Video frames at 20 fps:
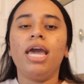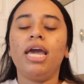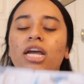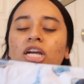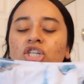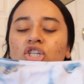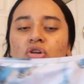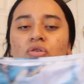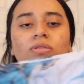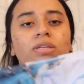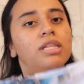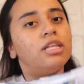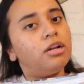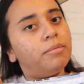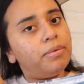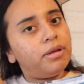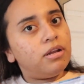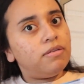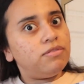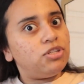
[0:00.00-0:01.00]
it shows a little
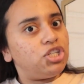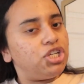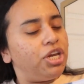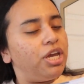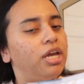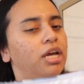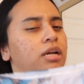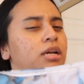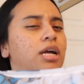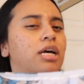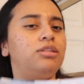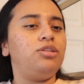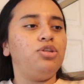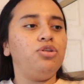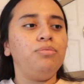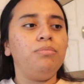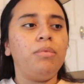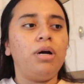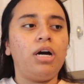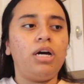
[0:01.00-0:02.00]
bit of cheek, not
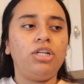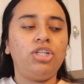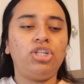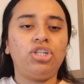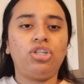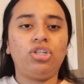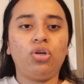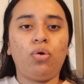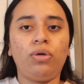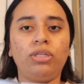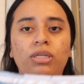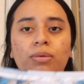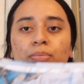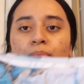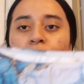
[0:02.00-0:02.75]
too much, so it's a